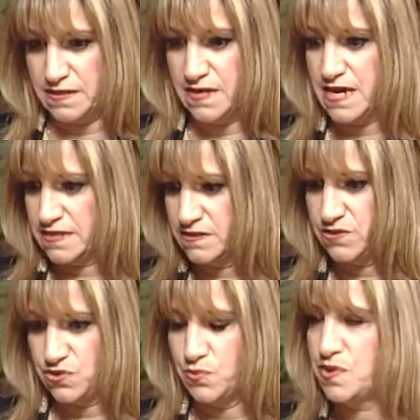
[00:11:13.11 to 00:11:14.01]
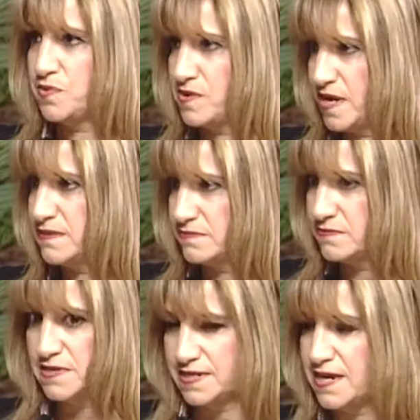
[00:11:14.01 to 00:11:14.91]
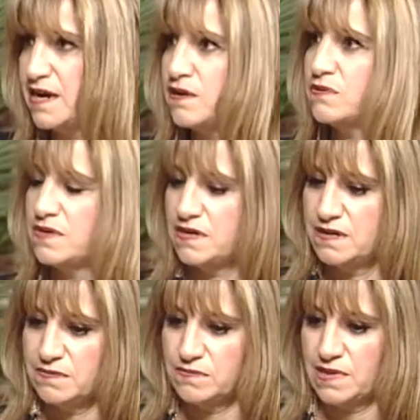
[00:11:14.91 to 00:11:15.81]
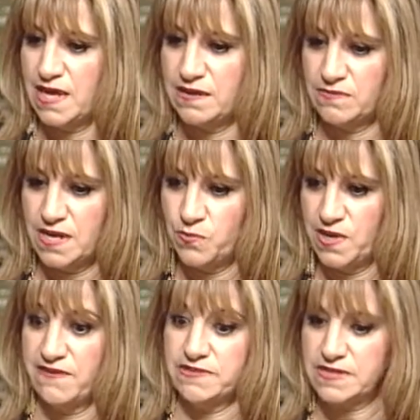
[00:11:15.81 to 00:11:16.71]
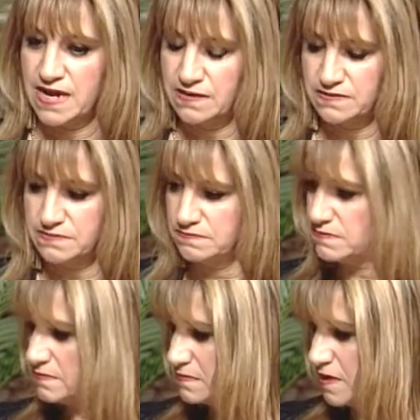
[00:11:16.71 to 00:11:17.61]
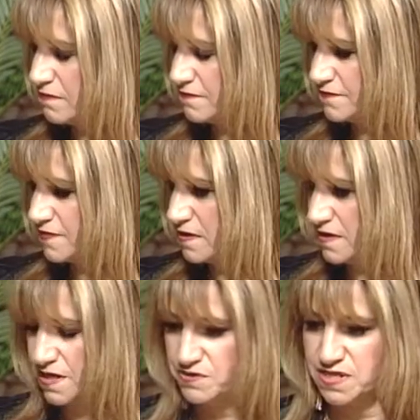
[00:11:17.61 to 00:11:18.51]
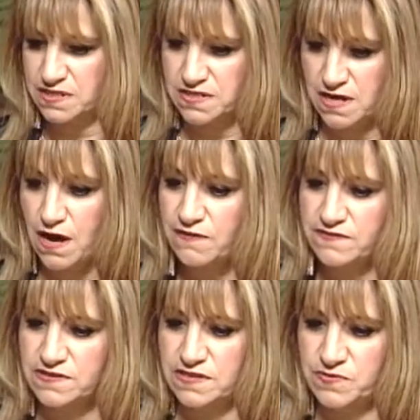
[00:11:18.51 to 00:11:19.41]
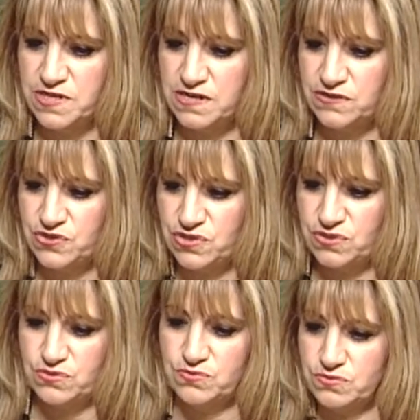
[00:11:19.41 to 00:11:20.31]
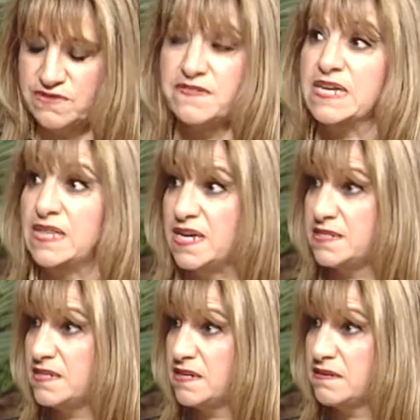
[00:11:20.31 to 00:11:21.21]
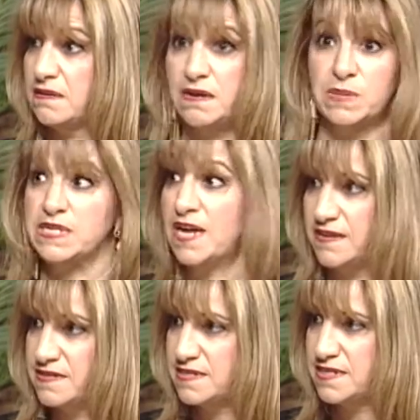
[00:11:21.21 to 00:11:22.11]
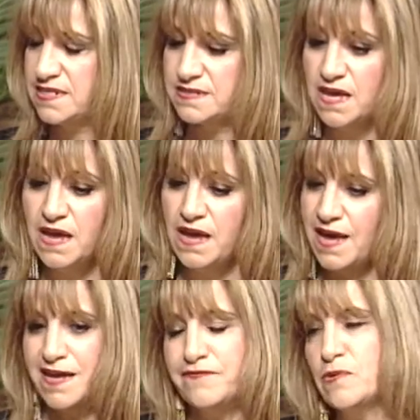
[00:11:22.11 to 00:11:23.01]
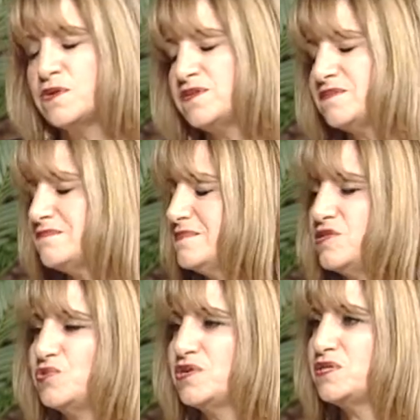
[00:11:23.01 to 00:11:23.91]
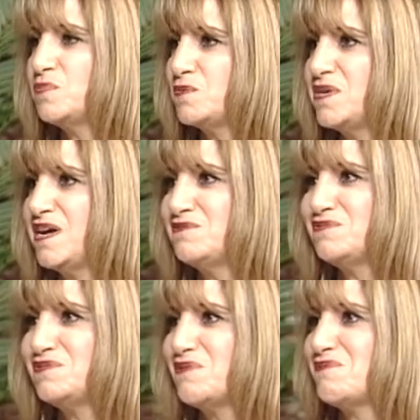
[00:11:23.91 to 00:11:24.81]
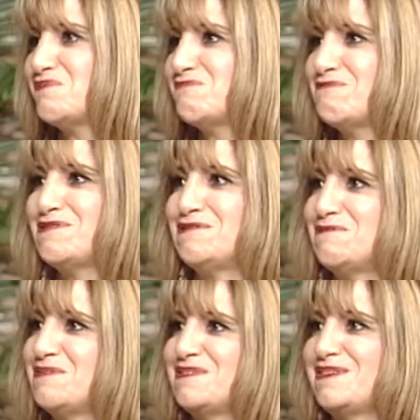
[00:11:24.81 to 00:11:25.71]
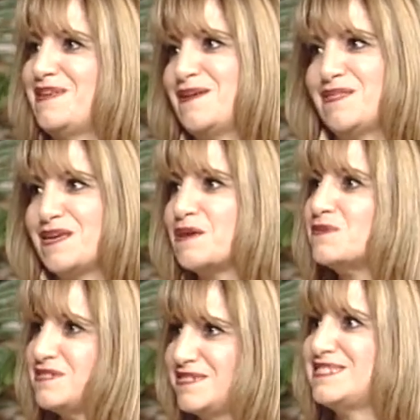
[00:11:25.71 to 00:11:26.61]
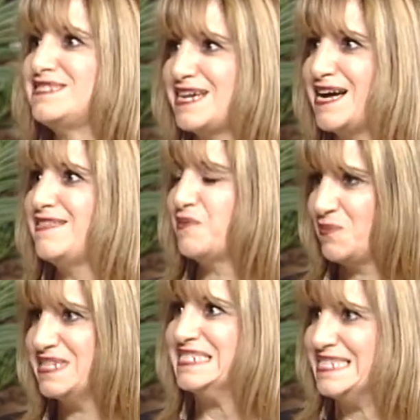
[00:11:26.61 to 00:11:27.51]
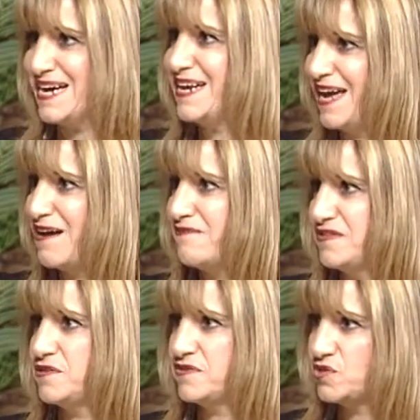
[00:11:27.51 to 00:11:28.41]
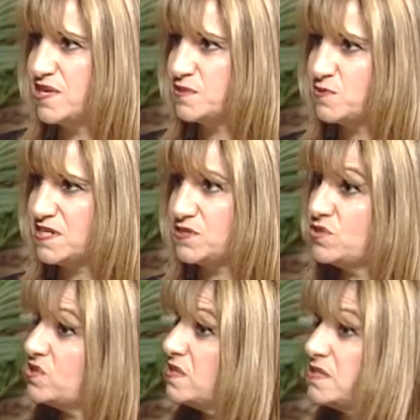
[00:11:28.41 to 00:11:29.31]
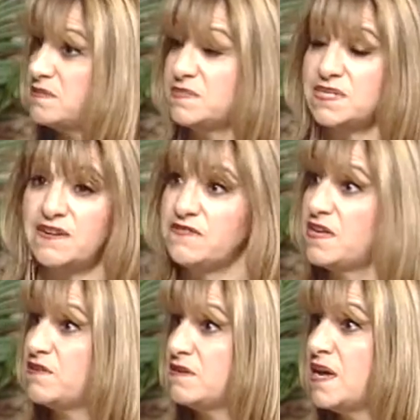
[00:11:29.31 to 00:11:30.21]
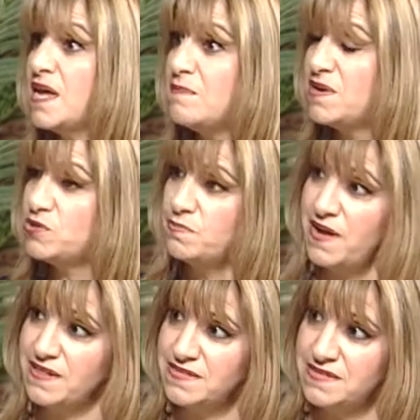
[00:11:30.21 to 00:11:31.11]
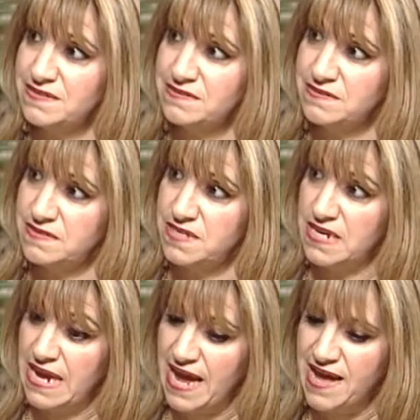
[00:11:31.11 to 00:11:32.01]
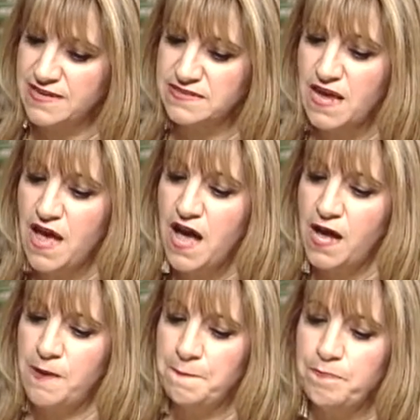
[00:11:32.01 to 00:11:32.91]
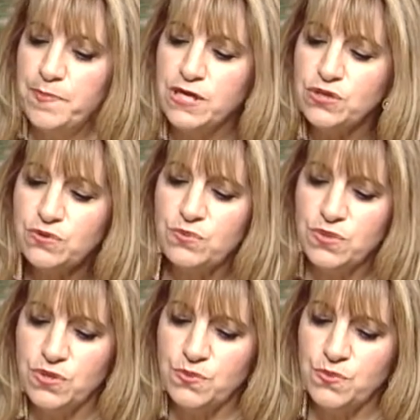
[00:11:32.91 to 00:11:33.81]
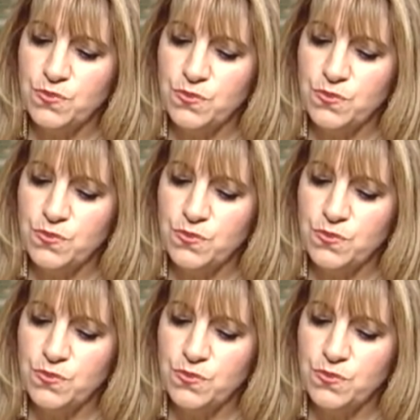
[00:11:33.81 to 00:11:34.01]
gotten us to where we're at right now. And we have a lot of area to cover in regards to revitalizing a lot of the cities. And of course, Detroit's Motown. So, I think it was a design that we did not have, the transportation systems that every other metropolitan city has. But you're